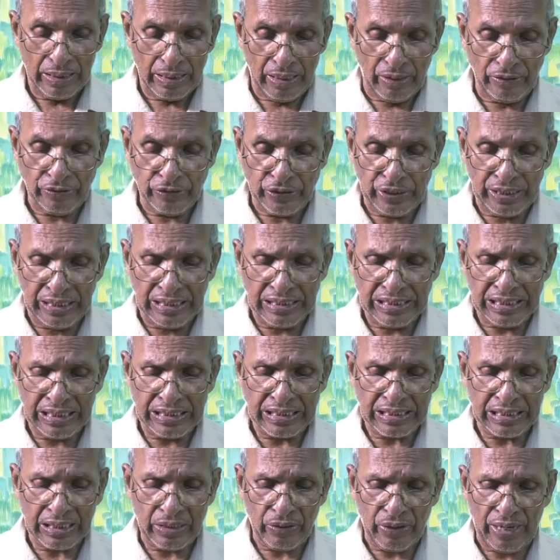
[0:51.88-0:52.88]
Now,
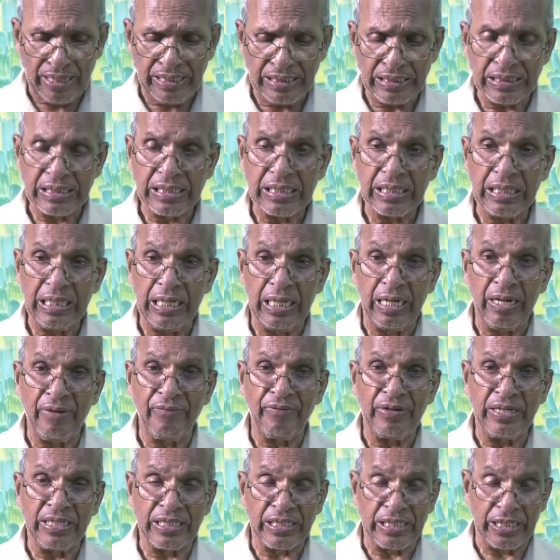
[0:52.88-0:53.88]
Jesus Christ's
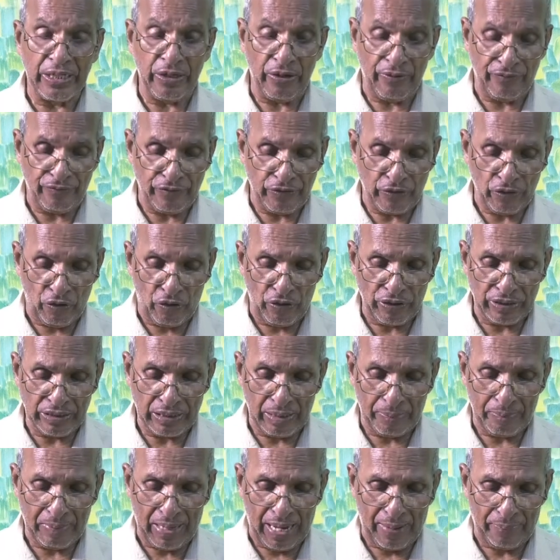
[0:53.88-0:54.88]
elevation of
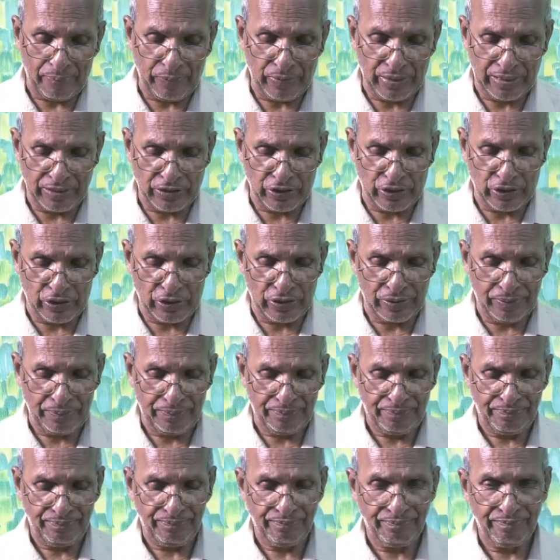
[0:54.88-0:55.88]
John the Baptist,
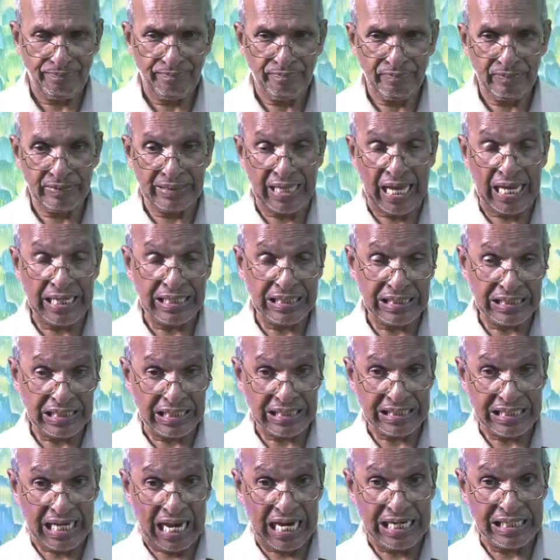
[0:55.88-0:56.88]
that is
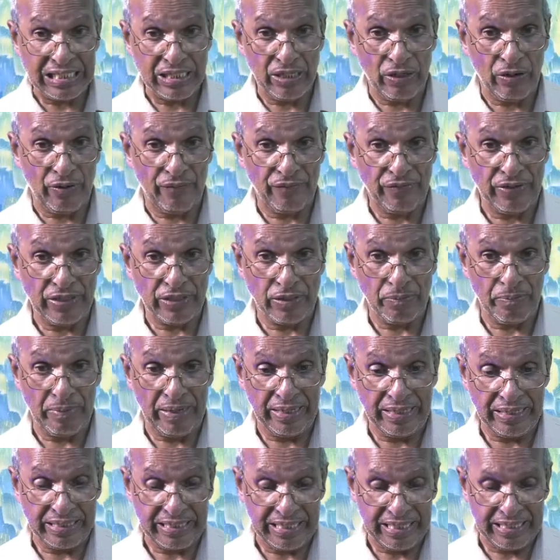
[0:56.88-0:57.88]
the title of this
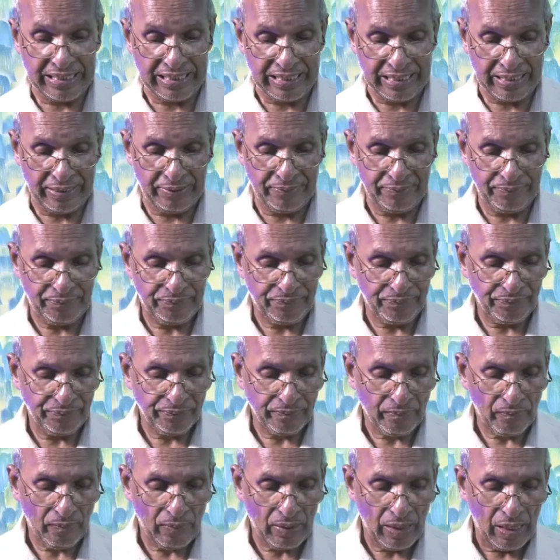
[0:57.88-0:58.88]
meditation.
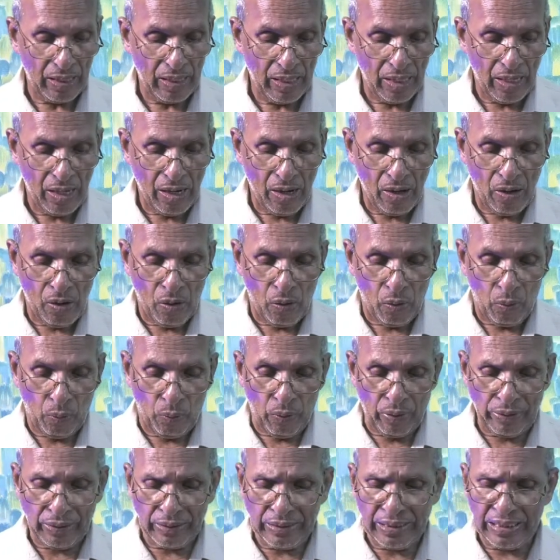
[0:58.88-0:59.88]

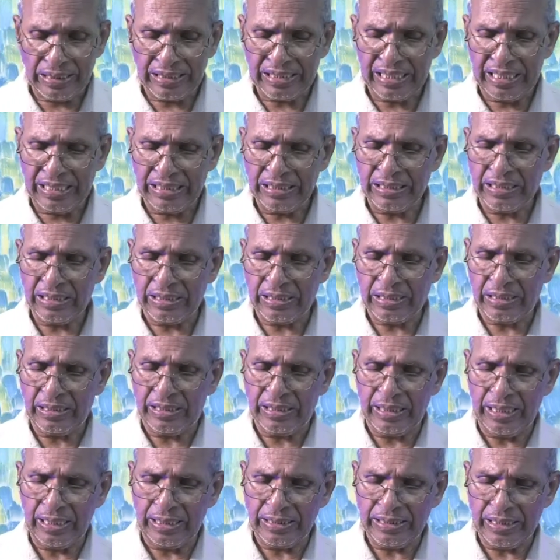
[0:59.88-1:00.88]
One of the things
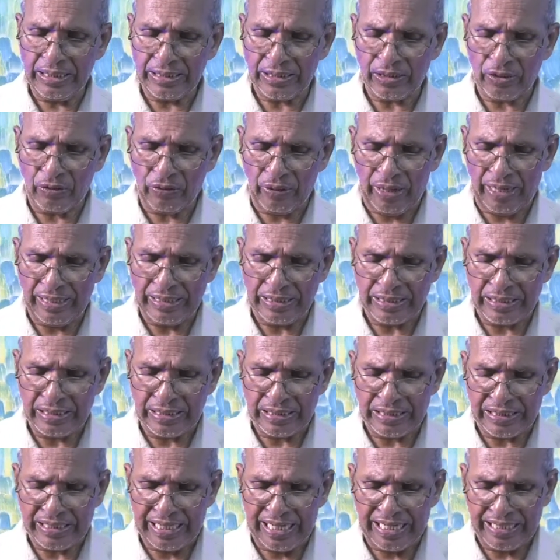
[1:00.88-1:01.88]
Jesus Christ
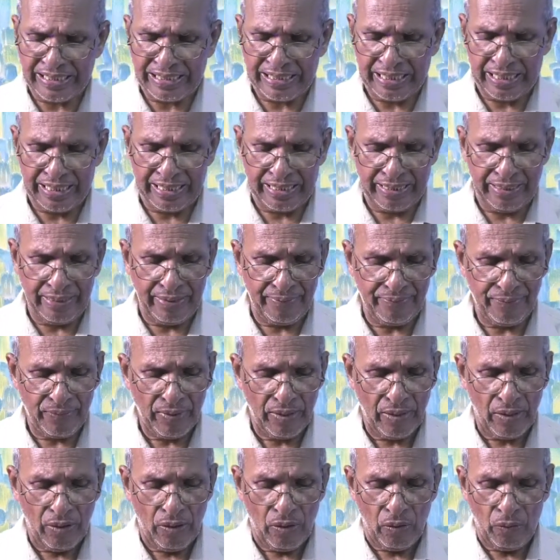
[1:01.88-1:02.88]
stated
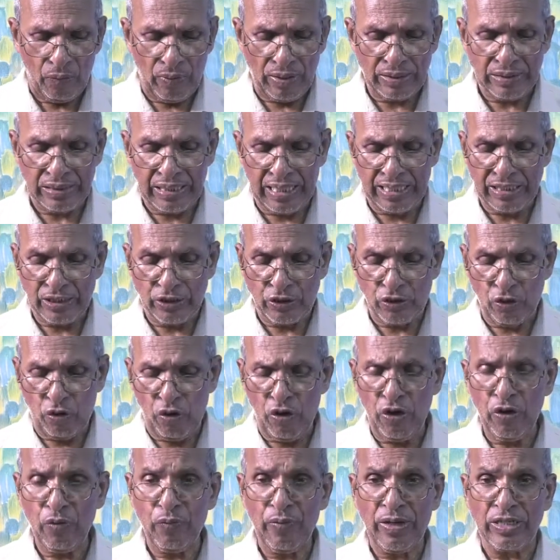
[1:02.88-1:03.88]
was that
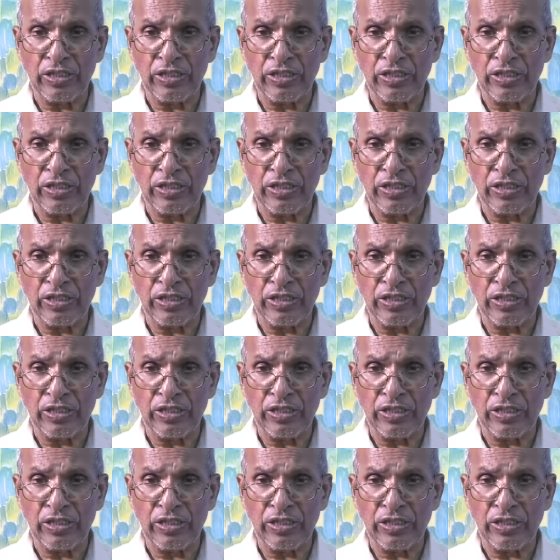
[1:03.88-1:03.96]
John